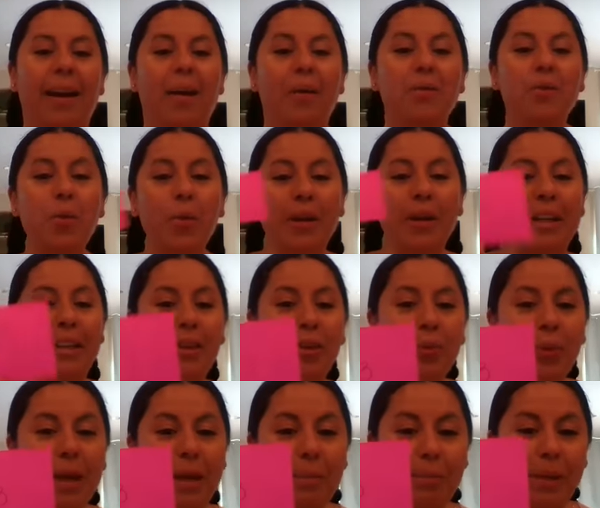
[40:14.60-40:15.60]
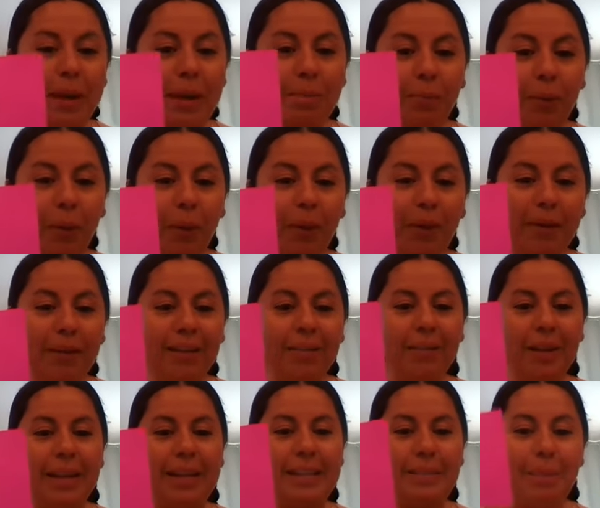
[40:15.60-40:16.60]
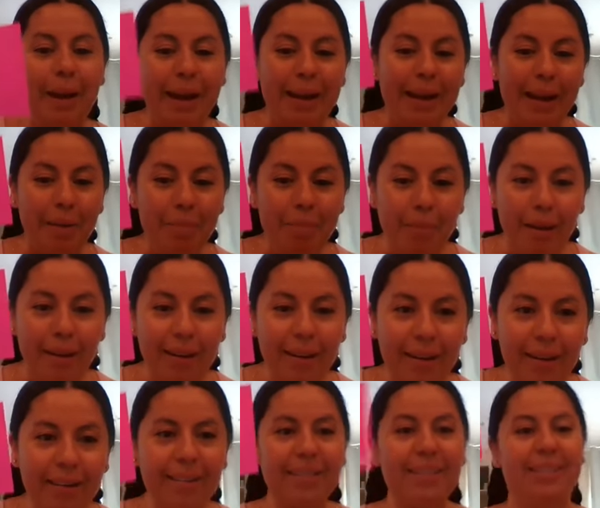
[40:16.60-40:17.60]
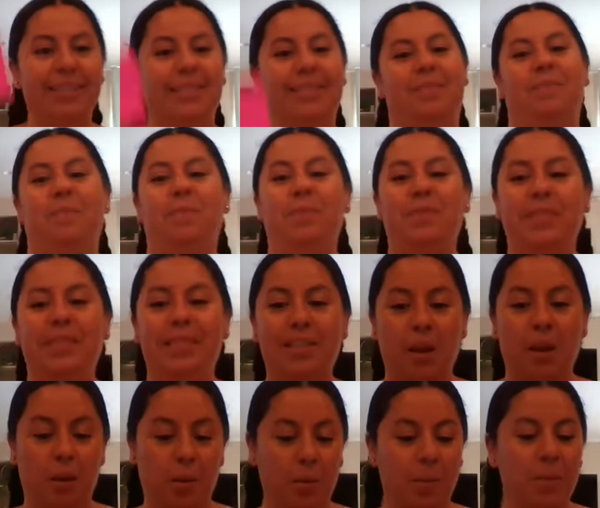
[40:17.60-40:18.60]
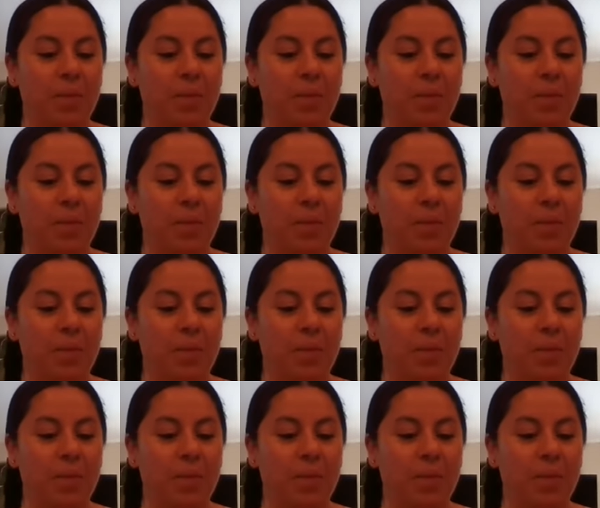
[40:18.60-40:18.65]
23 people is my number. So,